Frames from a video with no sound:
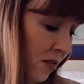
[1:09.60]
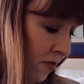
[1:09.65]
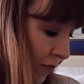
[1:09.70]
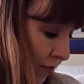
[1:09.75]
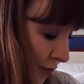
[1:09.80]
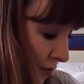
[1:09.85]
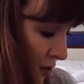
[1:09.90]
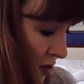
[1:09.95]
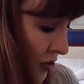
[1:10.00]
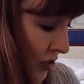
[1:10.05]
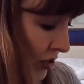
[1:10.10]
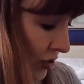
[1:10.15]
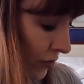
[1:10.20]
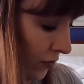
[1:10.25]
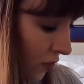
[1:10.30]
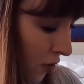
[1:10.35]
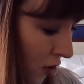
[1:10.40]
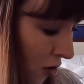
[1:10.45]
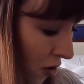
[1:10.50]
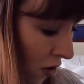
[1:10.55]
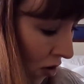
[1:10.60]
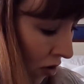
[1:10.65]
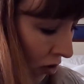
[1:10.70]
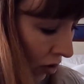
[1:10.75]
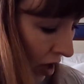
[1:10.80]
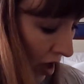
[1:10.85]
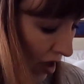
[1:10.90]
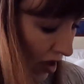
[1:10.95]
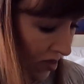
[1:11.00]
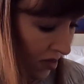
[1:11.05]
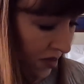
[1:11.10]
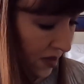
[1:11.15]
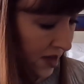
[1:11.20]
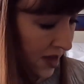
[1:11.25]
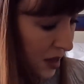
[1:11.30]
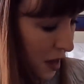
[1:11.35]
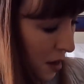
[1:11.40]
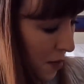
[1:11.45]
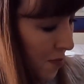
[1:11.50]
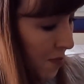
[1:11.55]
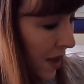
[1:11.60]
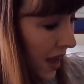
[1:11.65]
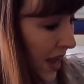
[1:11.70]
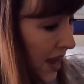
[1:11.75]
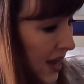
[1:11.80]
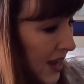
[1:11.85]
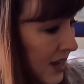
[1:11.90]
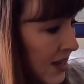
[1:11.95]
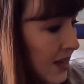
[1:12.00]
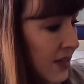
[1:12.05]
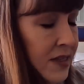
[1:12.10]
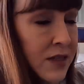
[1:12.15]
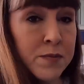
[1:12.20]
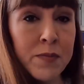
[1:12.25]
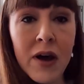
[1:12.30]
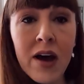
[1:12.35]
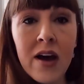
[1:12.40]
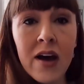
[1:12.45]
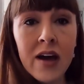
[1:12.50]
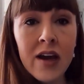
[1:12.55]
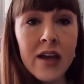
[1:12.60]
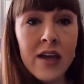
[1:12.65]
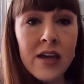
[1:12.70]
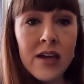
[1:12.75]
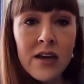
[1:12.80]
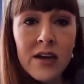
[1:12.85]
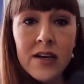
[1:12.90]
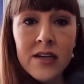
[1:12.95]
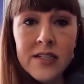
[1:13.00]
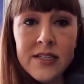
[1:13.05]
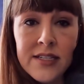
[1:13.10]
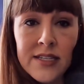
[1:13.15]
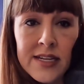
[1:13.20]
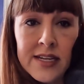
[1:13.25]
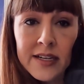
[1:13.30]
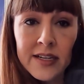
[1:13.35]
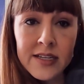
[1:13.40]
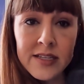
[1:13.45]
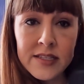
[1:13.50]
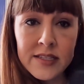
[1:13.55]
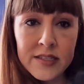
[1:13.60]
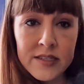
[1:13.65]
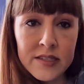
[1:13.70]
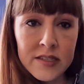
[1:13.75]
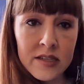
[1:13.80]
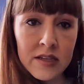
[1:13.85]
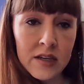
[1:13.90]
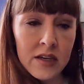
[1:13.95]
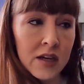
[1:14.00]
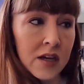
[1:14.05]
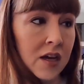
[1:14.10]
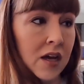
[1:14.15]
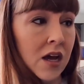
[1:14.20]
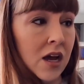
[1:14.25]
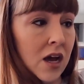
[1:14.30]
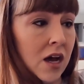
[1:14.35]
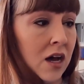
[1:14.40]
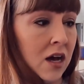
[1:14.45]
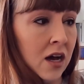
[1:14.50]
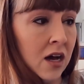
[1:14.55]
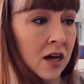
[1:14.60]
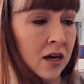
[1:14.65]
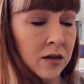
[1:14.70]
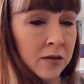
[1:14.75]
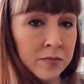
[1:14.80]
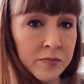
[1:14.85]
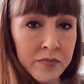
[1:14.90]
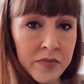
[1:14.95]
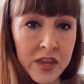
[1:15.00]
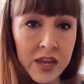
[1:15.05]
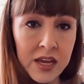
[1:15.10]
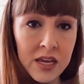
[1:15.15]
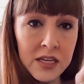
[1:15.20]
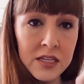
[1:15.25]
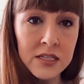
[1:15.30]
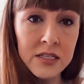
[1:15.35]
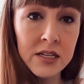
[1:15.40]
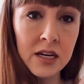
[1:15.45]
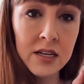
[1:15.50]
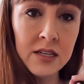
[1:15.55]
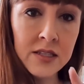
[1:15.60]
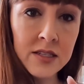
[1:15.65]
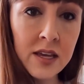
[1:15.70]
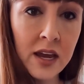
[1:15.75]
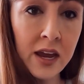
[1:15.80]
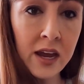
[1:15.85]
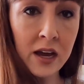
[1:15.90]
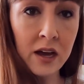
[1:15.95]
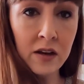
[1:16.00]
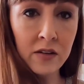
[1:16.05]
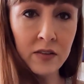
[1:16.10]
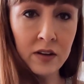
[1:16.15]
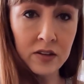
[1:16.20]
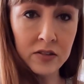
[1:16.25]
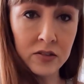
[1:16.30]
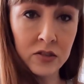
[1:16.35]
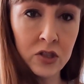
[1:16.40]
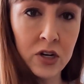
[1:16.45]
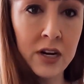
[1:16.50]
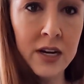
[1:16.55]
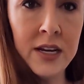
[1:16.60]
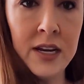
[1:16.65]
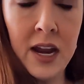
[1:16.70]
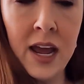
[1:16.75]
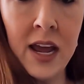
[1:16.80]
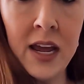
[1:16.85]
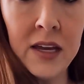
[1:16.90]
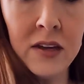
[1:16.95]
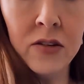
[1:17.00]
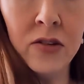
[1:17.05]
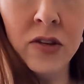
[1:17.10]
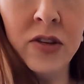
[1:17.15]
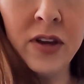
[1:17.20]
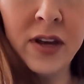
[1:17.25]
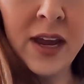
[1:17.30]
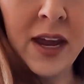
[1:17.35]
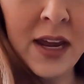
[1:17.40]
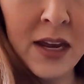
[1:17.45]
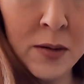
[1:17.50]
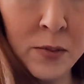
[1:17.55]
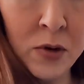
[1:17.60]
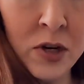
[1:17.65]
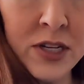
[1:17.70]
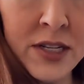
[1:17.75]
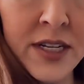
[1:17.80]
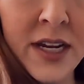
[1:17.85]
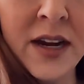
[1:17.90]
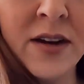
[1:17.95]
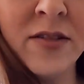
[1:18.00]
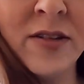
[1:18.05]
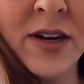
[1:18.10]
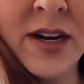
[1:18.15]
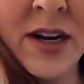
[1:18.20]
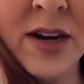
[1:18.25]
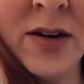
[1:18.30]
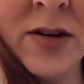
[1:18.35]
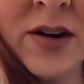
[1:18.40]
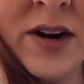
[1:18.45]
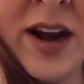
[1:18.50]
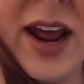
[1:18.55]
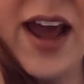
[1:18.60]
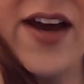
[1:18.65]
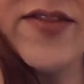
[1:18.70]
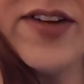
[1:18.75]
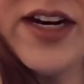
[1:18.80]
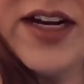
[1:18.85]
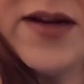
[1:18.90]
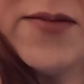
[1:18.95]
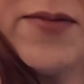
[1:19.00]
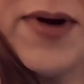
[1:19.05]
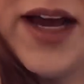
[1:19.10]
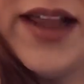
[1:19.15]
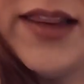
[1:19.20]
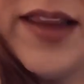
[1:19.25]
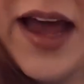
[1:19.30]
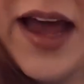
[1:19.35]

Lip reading: First of all, the bag is by Adidas. It does have, I'll try and angle the camera down here and have it in my